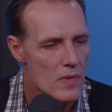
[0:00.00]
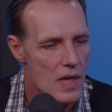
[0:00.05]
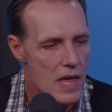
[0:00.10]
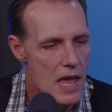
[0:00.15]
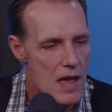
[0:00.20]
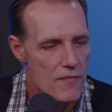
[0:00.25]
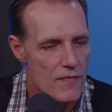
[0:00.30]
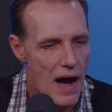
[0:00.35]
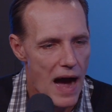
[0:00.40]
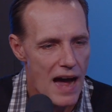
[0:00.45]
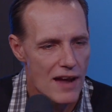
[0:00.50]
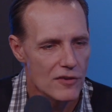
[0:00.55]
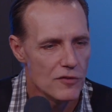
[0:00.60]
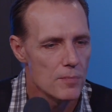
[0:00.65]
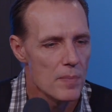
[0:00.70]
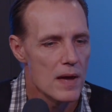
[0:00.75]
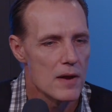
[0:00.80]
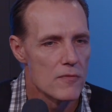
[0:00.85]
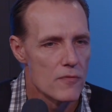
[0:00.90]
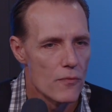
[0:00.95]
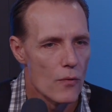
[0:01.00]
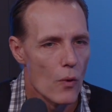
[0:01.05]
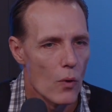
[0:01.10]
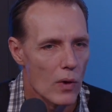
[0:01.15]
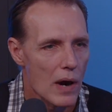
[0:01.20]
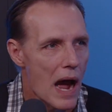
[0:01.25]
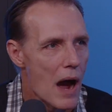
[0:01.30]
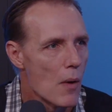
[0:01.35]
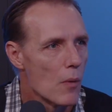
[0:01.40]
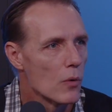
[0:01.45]
If I spend
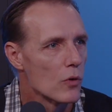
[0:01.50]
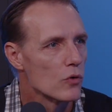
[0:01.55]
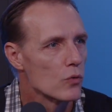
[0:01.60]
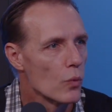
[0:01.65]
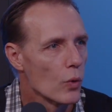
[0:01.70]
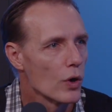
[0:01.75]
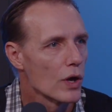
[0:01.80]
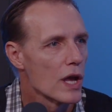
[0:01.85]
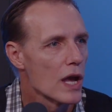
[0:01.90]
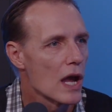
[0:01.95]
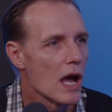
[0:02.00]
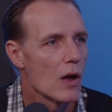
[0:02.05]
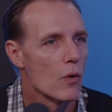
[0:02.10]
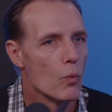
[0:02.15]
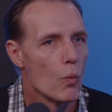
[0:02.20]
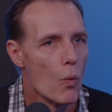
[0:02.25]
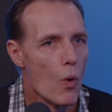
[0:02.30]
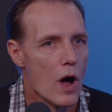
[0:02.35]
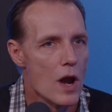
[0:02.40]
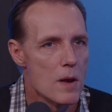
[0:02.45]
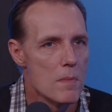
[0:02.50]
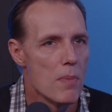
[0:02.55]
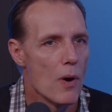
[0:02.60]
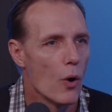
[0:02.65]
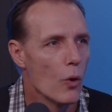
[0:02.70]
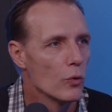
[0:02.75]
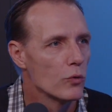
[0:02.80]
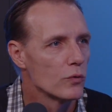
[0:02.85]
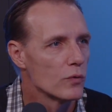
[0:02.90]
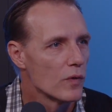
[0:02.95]
4 hours working on one
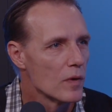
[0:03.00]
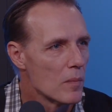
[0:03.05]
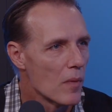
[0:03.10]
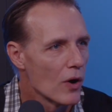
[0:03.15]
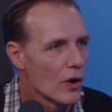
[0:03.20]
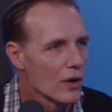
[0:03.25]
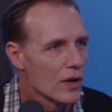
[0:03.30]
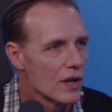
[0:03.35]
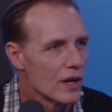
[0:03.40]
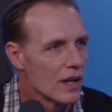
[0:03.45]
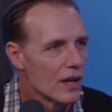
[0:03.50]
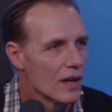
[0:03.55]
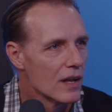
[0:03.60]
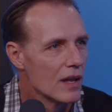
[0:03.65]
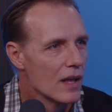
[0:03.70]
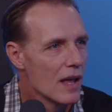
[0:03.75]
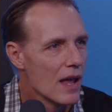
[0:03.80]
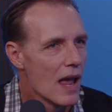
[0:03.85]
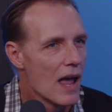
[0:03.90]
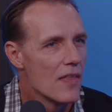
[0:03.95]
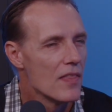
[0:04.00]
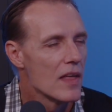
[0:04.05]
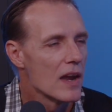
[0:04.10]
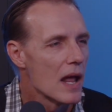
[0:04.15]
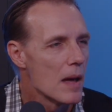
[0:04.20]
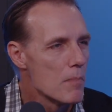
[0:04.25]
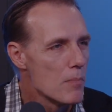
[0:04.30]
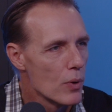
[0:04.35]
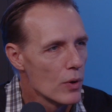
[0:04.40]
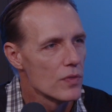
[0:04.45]
post for marketing, and then
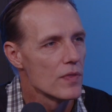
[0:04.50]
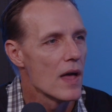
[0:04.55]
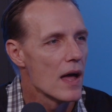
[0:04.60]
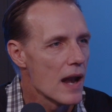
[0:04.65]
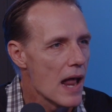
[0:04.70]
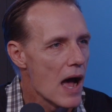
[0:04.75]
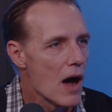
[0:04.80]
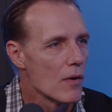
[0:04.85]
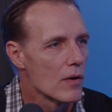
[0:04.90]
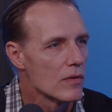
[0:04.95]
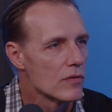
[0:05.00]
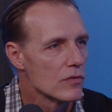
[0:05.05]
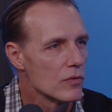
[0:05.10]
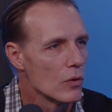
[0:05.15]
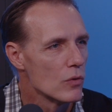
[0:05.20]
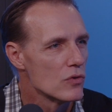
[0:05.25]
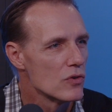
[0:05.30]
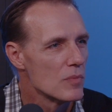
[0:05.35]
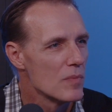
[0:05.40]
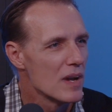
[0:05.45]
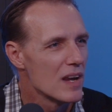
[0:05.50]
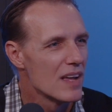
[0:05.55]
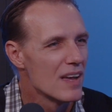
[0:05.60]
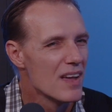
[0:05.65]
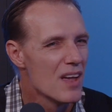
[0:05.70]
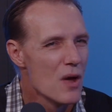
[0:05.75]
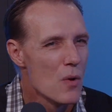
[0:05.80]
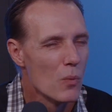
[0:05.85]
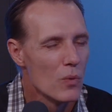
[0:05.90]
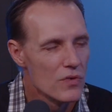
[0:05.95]
I put that out in social media,
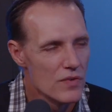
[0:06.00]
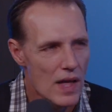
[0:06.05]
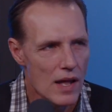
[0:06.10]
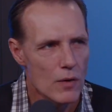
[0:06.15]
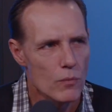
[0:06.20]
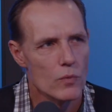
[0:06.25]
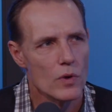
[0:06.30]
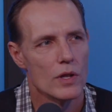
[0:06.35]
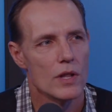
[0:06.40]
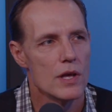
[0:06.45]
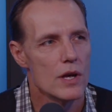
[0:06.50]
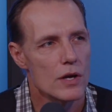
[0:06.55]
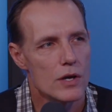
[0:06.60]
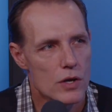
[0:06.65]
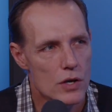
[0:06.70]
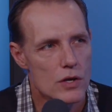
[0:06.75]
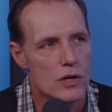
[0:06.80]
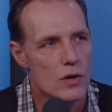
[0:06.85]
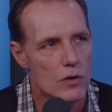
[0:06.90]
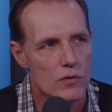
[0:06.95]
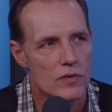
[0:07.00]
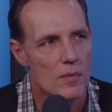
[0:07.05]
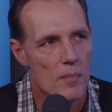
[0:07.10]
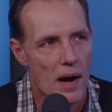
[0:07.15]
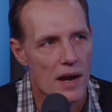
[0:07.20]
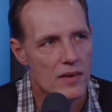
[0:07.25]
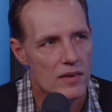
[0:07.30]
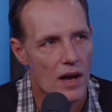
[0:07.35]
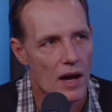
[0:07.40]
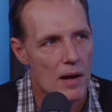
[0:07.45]
was that really a good use of
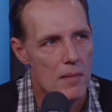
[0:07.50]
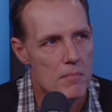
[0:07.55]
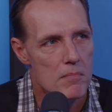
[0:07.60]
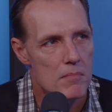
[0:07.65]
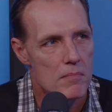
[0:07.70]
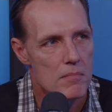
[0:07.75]
my time?